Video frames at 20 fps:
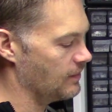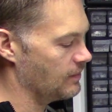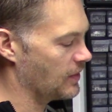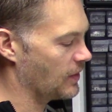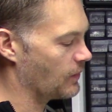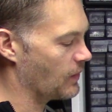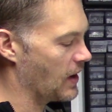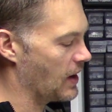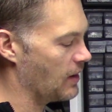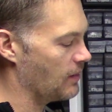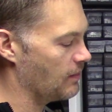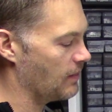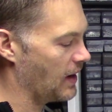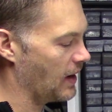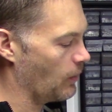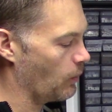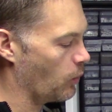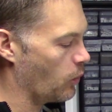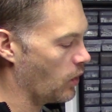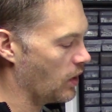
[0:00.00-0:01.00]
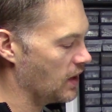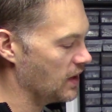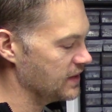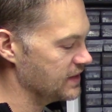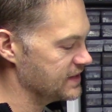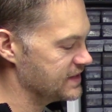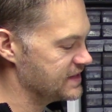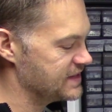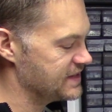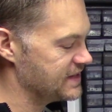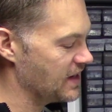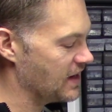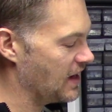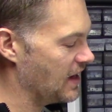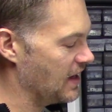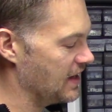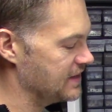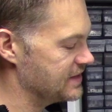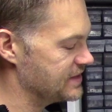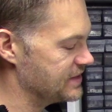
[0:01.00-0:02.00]
around by one
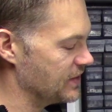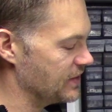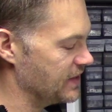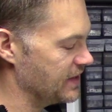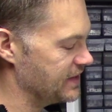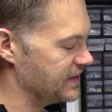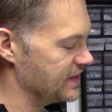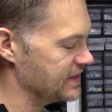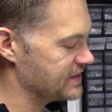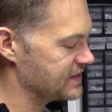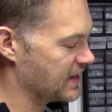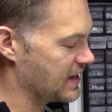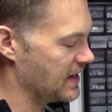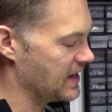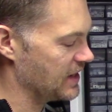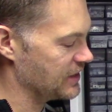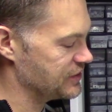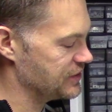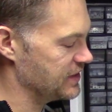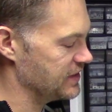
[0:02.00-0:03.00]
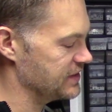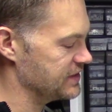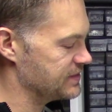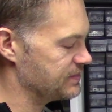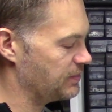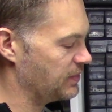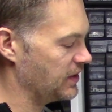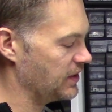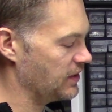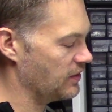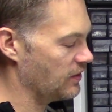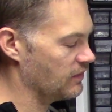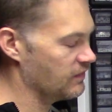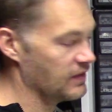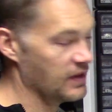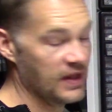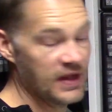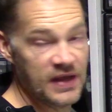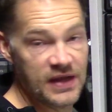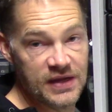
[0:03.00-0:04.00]
stud so that this connection is split
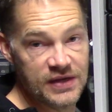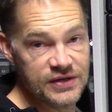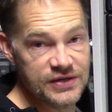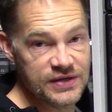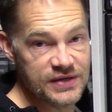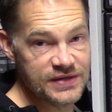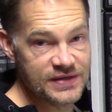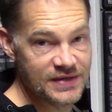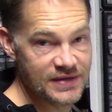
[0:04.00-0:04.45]
over the hinges,